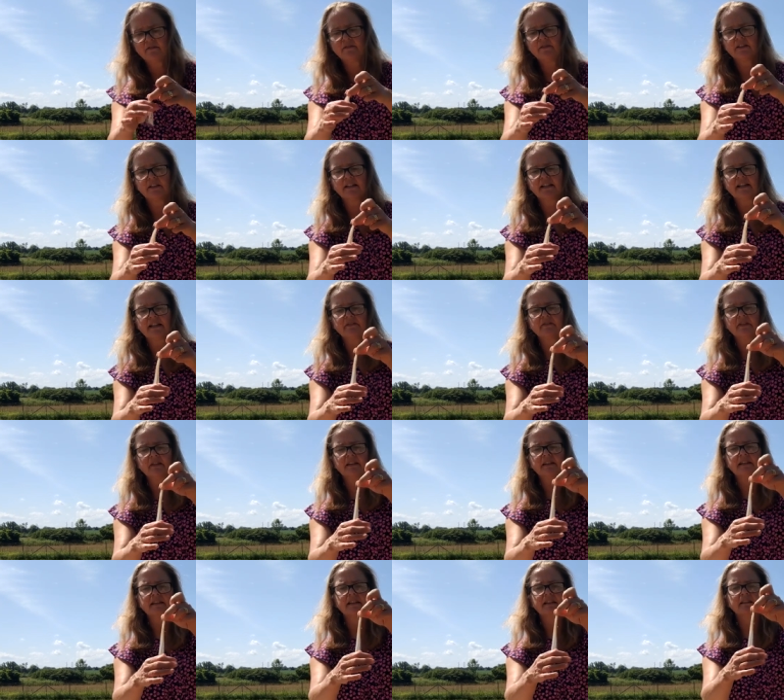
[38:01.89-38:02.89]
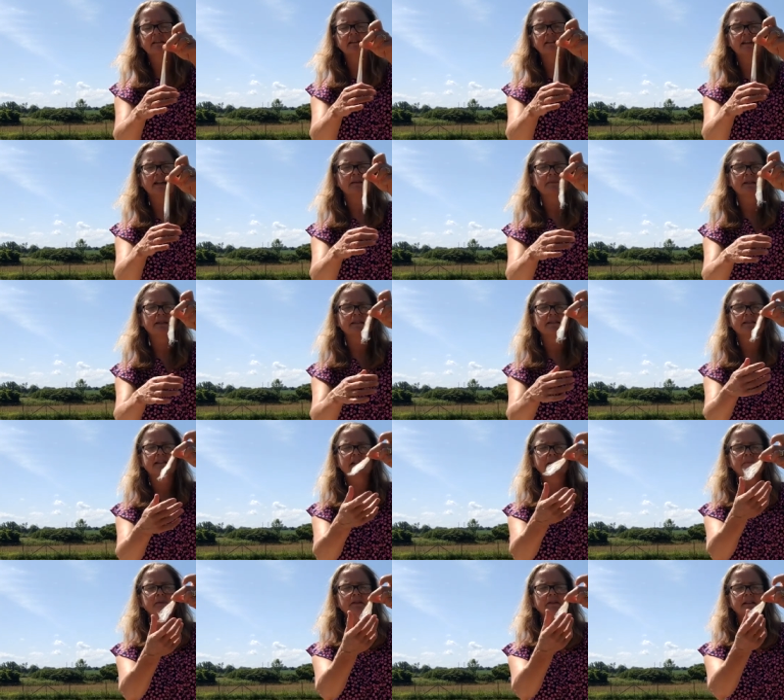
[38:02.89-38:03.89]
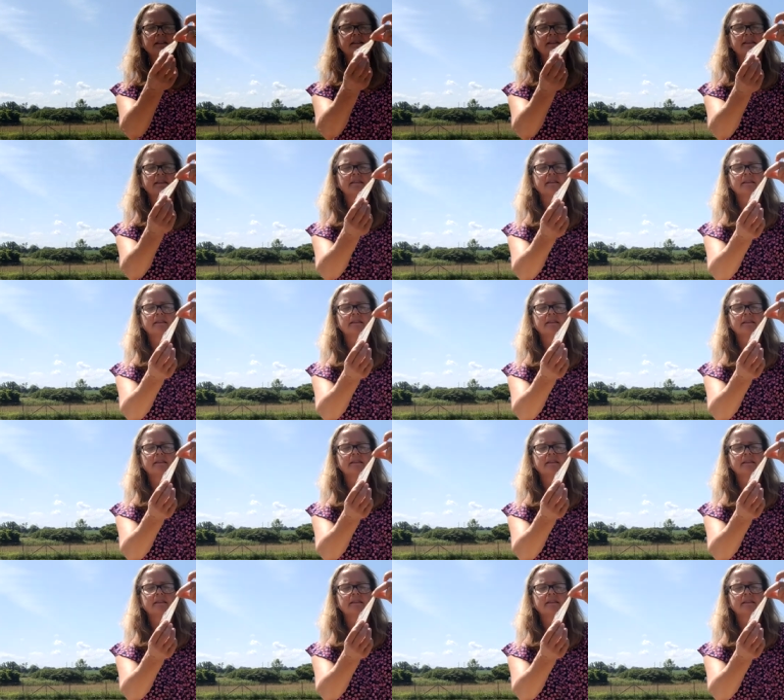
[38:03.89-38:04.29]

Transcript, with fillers: flick everything. I mean, the staple length,